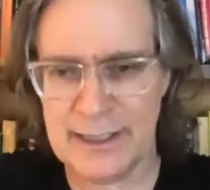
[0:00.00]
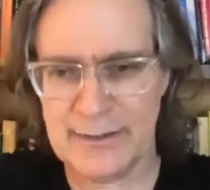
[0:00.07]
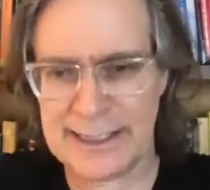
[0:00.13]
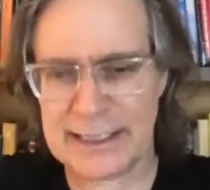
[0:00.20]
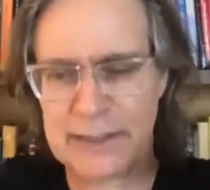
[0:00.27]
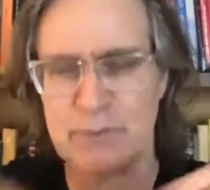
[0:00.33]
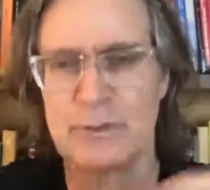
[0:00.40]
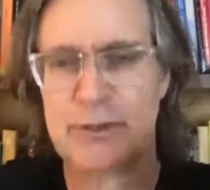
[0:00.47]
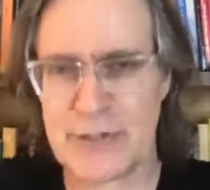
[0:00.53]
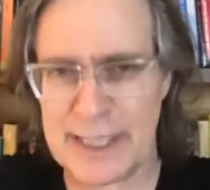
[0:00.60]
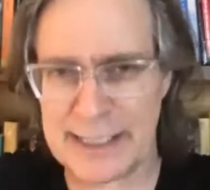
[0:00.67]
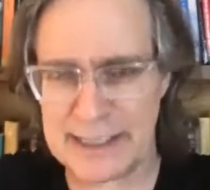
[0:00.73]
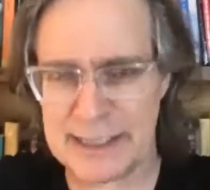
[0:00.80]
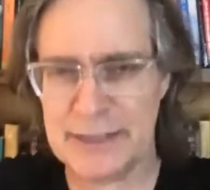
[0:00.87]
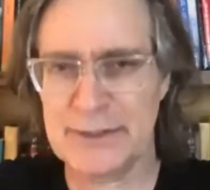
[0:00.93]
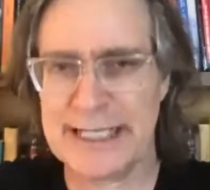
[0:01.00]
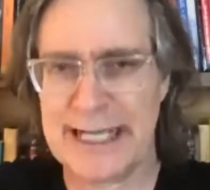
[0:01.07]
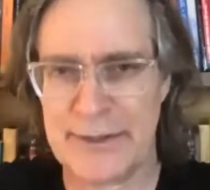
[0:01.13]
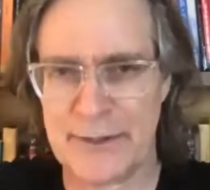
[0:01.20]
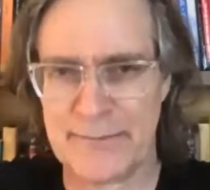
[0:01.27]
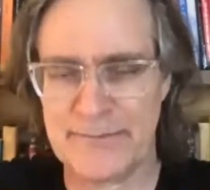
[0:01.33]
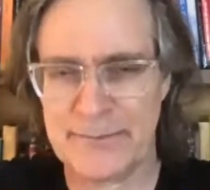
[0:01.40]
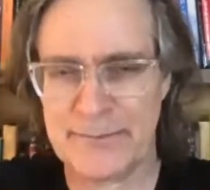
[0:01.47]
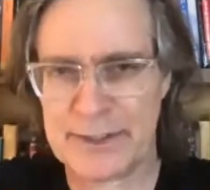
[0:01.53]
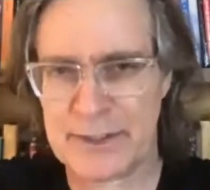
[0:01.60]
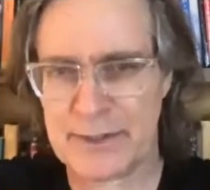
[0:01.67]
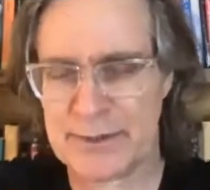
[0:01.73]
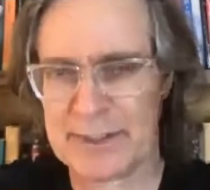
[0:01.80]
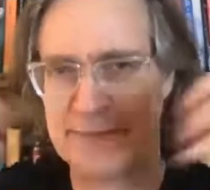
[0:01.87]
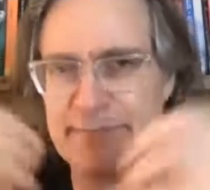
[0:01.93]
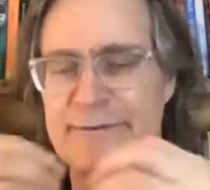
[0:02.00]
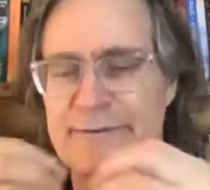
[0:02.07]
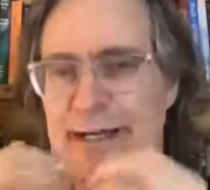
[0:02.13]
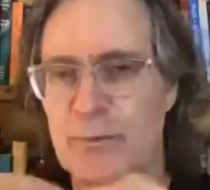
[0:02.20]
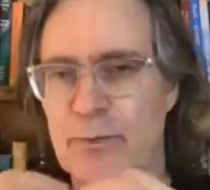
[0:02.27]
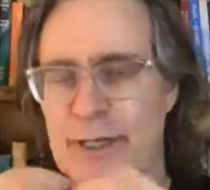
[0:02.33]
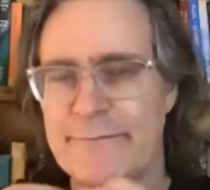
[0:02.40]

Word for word: Right? That's what we're trying to do together. So we're